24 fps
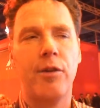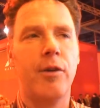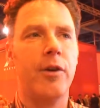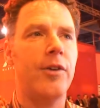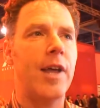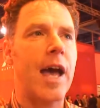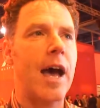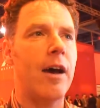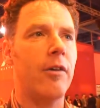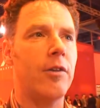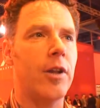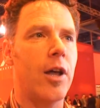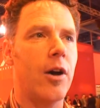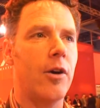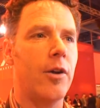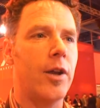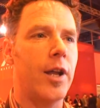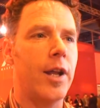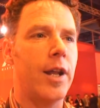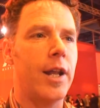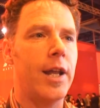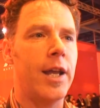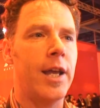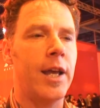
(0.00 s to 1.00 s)
You could download
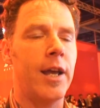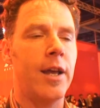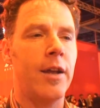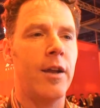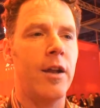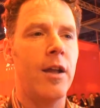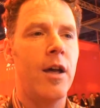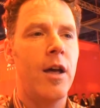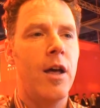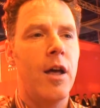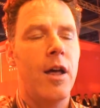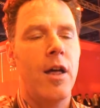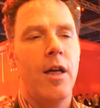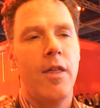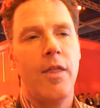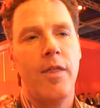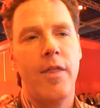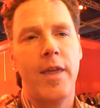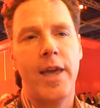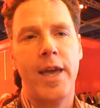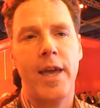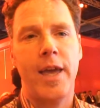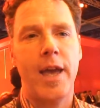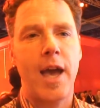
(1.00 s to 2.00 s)
it in
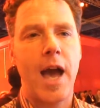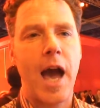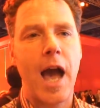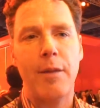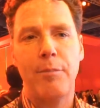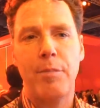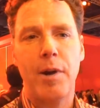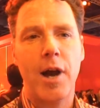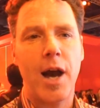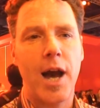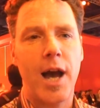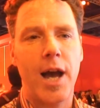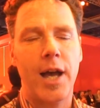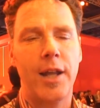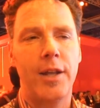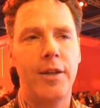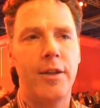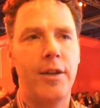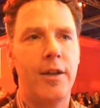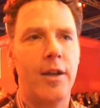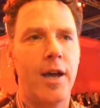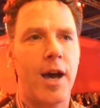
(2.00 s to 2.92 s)
the iPod